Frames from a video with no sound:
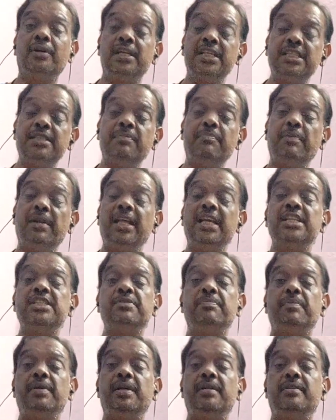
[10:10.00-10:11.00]

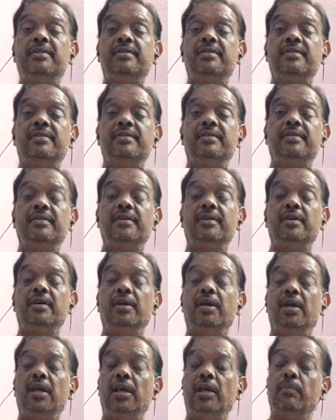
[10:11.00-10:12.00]
displacement,
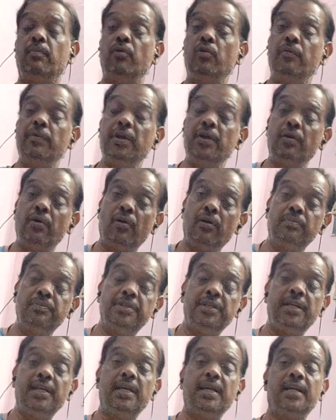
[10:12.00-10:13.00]
a moving
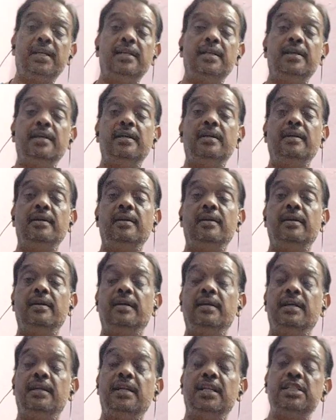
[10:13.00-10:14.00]
object,
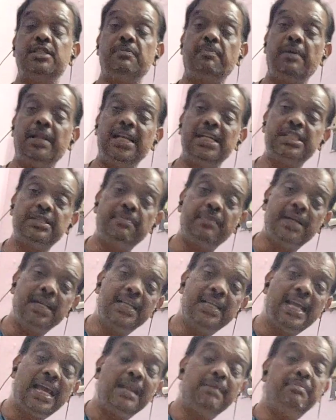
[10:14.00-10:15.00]

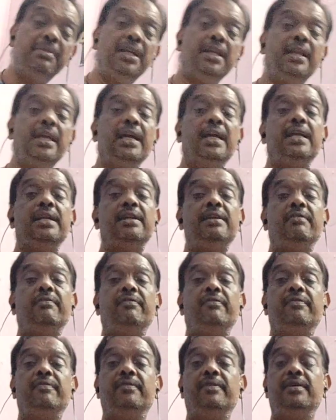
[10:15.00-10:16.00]
displacement can be
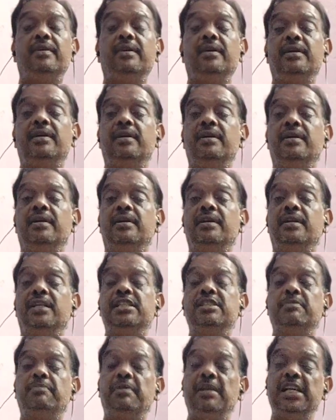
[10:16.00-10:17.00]
negative.
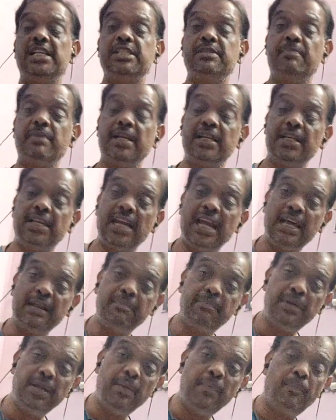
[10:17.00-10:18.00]
Displacement
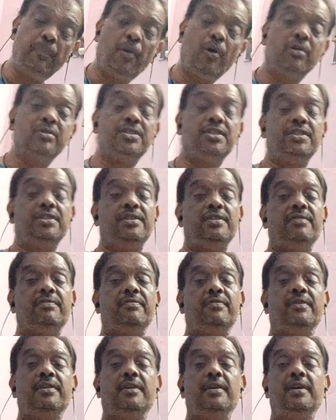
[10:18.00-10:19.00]
can be positive.
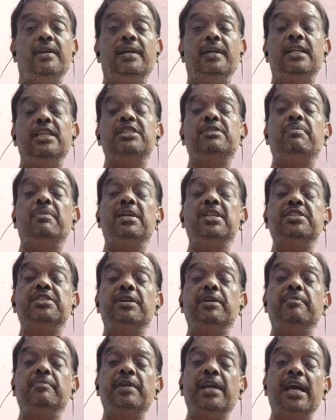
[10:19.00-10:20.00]

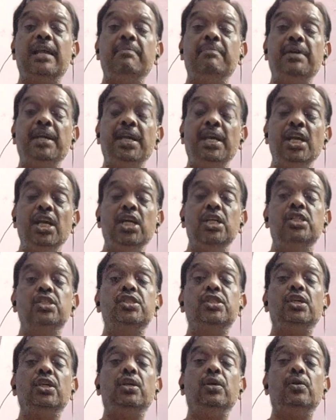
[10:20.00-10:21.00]
Displacement can be
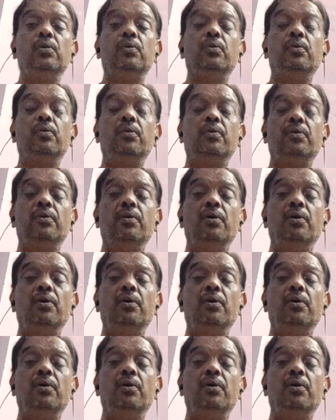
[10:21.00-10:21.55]
zero.